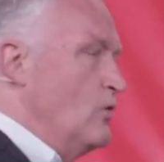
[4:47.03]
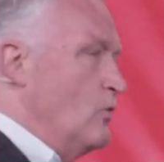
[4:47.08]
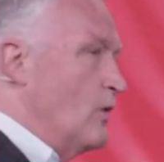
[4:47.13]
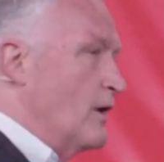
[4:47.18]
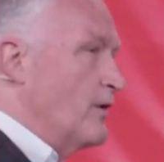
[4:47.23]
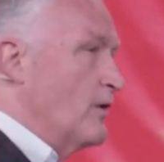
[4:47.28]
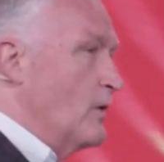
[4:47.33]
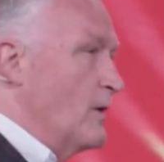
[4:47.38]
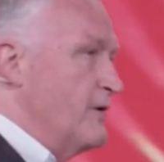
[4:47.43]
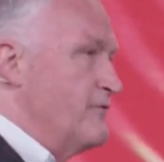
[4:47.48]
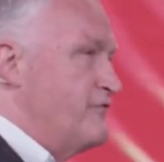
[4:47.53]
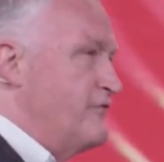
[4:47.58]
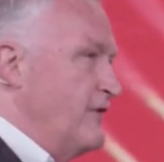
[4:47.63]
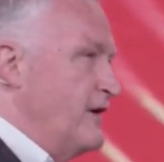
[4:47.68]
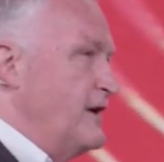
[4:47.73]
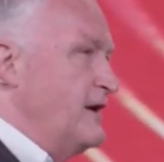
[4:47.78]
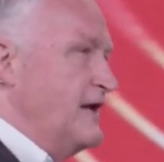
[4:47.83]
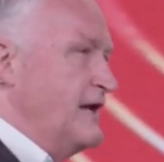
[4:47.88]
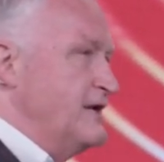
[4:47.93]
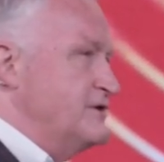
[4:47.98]
We're going to
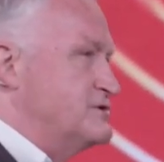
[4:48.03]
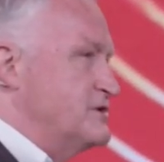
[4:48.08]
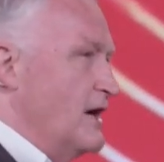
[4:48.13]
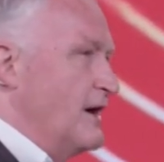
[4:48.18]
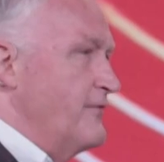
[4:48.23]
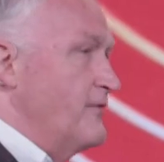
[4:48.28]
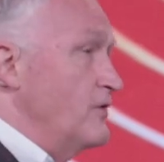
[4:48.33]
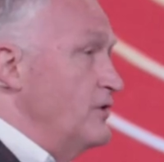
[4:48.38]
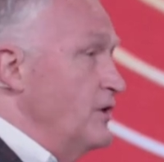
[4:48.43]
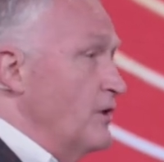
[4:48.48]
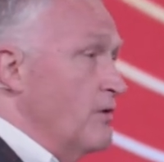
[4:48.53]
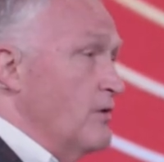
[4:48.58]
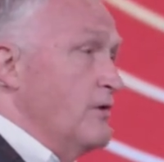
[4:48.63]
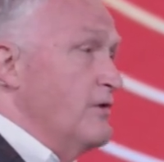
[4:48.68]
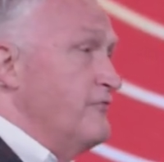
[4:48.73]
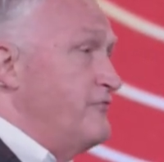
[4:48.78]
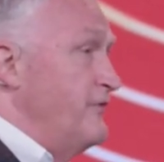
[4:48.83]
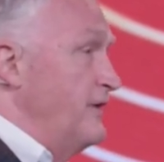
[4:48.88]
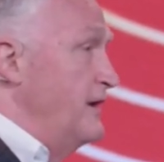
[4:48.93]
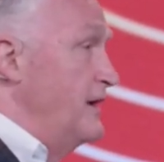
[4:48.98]
offend each other. You're going
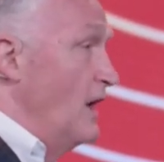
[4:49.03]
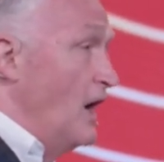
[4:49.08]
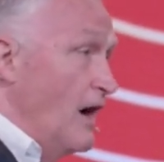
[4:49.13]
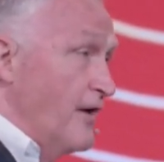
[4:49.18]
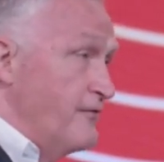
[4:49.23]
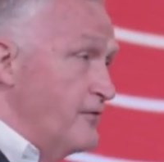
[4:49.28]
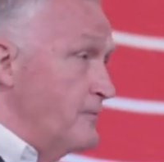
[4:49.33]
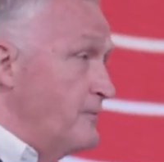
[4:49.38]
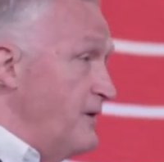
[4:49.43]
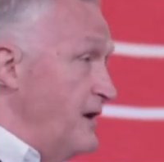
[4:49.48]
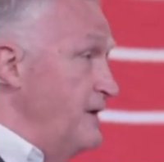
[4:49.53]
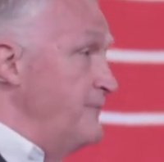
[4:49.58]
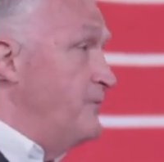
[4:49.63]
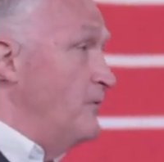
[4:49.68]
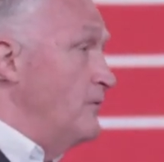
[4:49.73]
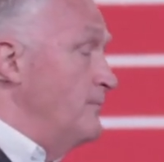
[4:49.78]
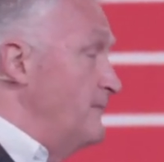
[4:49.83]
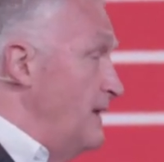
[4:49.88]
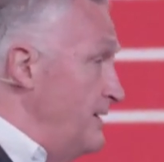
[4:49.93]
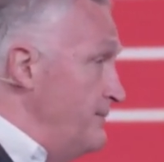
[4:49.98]
to offend other
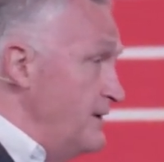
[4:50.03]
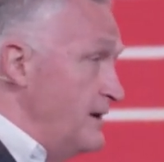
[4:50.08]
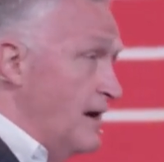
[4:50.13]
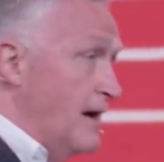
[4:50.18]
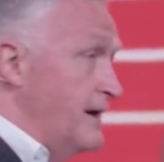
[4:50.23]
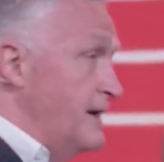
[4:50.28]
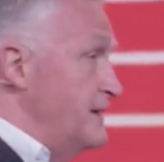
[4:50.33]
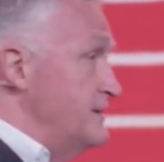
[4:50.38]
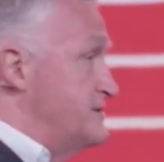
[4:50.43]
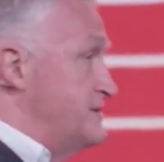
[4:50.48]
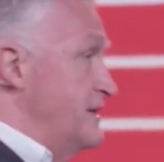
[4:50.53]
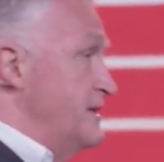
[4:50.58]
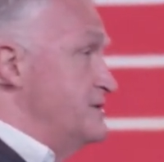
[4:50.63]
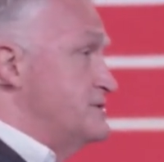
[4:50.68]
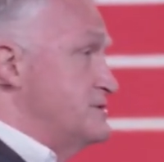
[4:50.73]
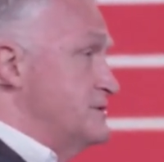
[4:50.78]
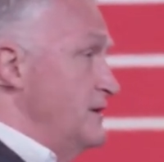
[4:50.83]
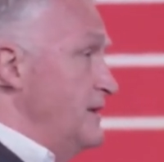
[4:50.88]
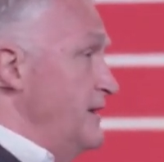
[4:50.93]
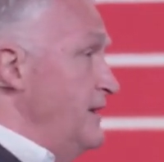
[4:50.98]
people, maybe not
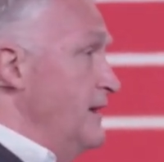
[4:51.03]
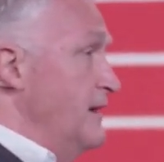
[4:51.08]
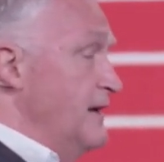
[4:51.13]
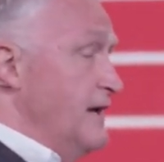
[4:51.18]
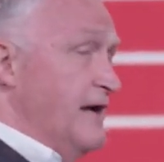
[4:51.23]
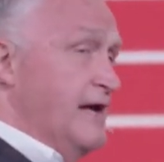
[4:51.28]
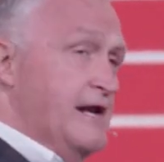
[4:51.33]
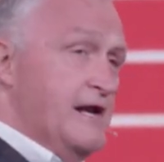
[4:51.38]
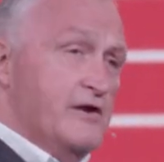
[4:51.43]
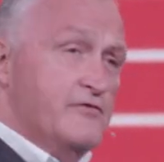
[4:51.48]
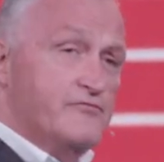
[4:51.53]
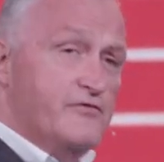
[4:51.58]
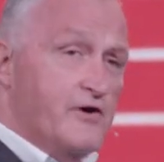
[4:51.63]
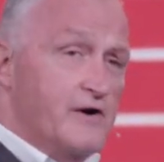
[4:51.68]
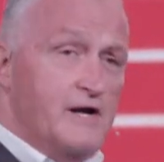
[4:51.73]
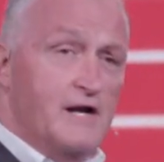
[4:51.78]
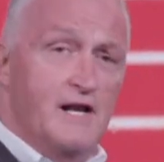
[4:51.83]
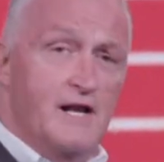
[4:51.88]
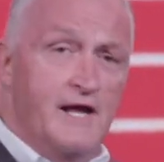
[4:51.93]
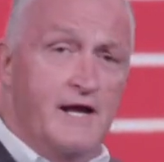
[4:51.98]
intentionally,
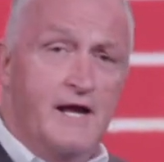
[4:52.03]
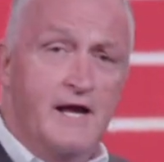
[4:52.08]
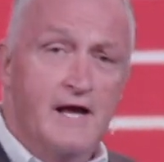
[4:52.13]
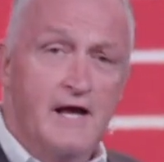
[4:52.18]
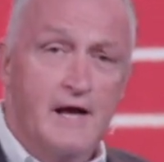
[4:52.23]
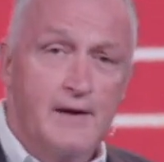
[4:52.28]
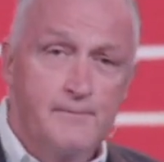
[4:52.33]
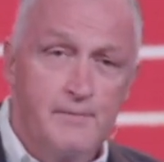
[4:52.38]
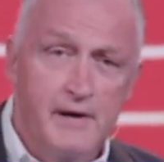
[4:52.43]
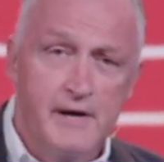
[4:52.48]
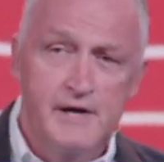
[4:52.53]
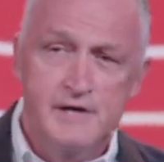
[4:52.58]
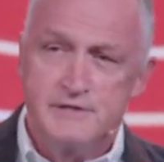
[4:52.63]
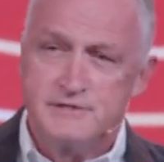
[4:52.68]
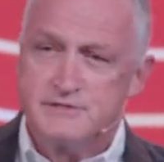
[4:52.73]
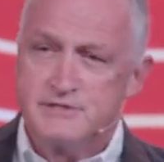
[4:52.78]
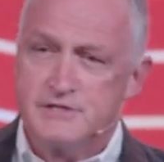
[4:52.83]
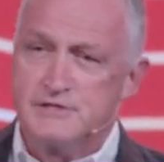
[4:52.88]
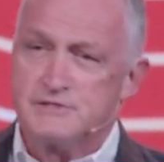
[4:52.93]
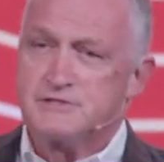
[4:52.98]
inadvertently, but it
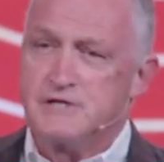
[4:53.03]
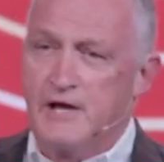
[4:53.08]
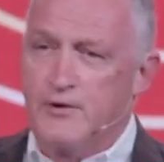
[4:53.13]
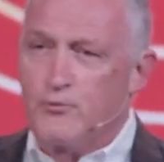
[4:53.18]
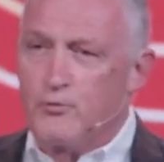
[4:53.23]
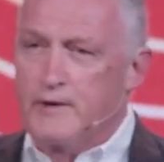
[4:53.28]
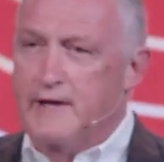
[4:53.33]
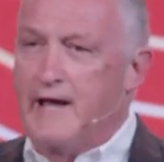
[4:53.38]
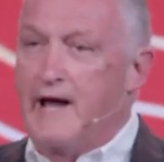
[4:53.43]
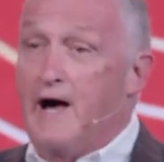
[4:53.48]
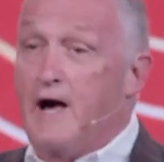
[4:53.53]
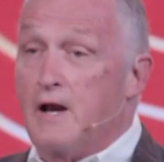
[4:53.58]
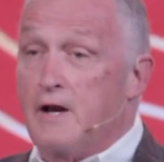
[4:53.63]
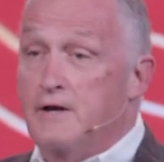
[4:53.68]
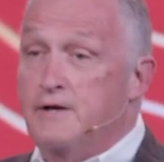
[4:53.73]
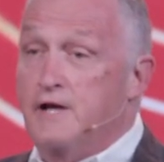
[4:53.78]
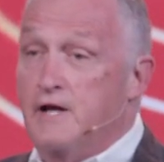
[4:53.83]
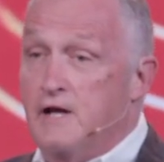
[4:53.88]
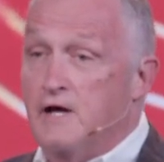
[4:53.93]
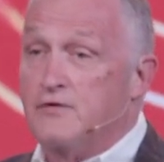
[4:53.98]
is just a
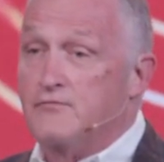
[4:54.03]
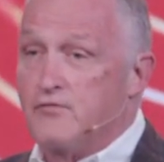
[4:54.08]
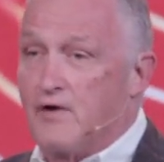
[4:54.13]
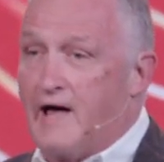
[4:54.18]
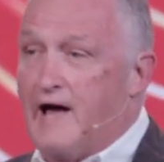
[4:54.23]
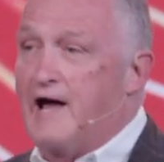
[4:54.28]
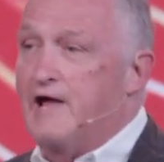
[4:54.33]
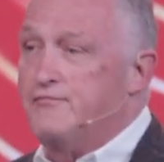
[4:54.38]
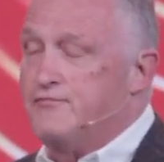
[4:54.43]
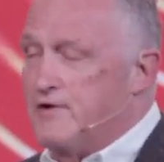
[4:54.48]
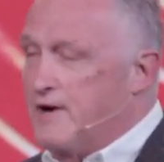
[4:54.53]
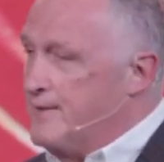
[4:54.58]
reality of life.